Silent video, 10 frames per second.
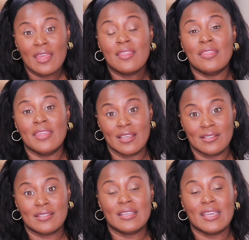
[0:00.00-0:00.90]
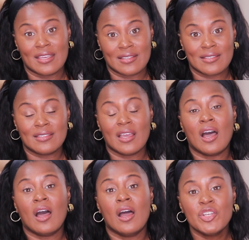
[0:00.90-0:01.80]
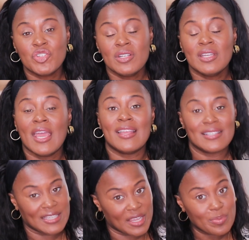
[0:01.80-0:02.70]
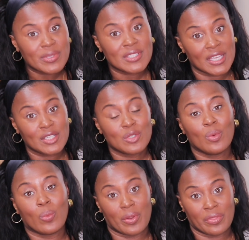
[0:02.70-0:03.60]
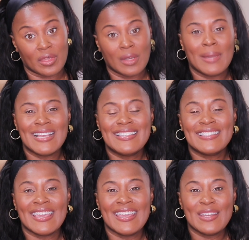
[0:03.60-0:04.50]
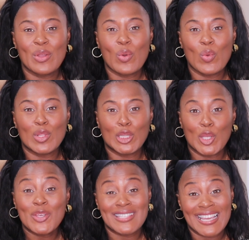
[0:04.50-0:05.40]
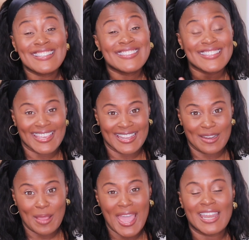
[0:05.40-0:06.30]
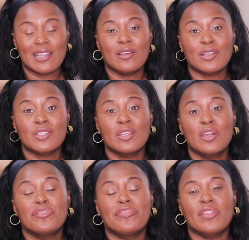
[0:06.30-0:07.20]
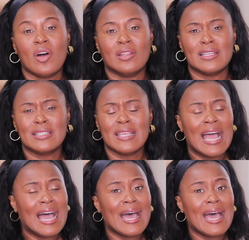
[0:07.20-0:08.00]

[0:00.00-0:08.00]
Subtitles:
This is 110% worth it. My skin looks like skin, and it looks flawless.